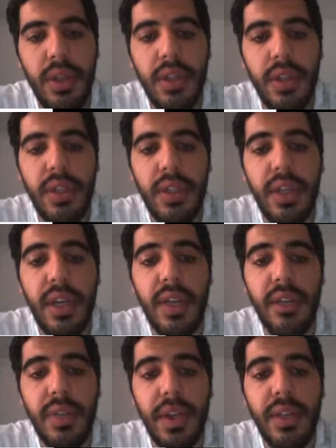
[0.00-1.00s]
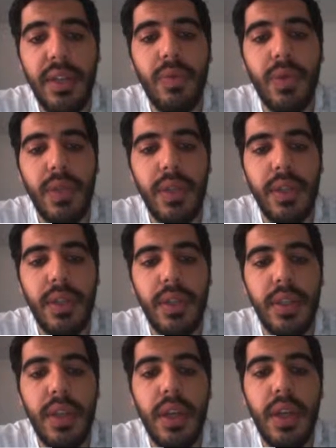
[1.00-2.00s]
The second phase was
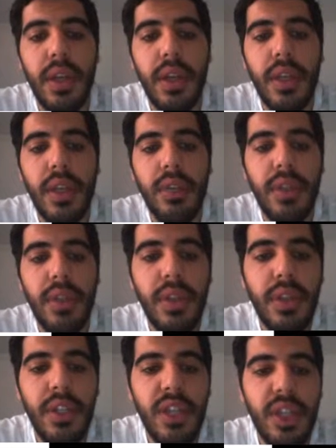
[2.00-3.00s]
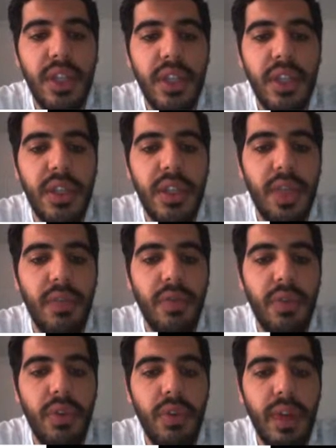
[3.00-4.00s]
given the challenges that
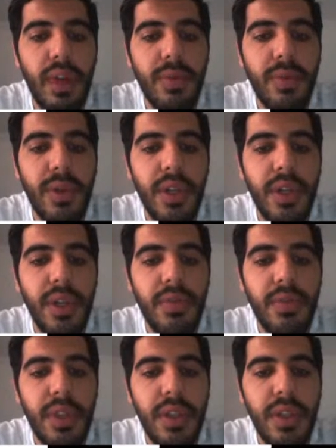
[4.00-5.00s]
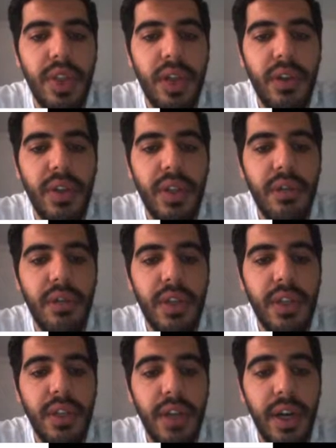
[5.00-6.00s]
were experienced with shared
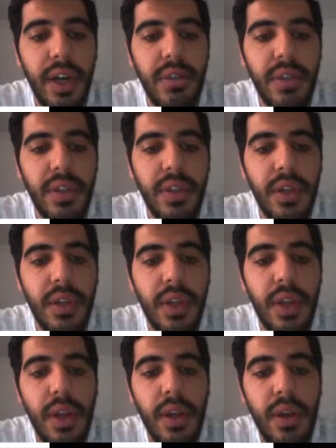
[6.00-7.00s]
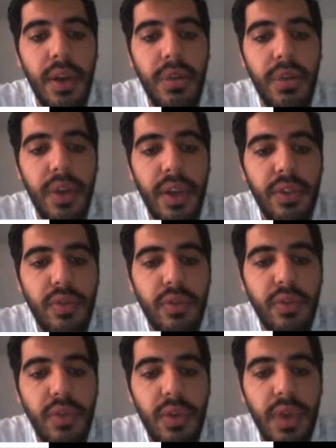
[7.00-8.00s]
drives. Phase
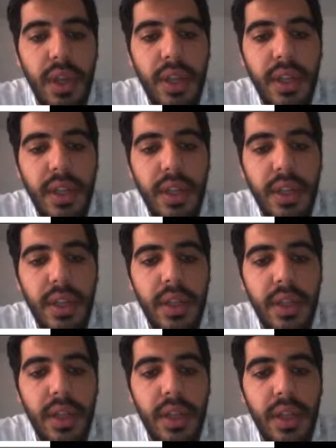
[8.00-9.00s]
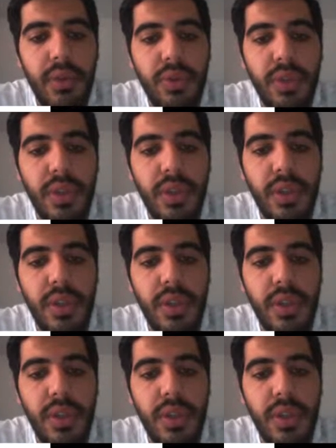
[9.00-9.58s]
2 entailed adoption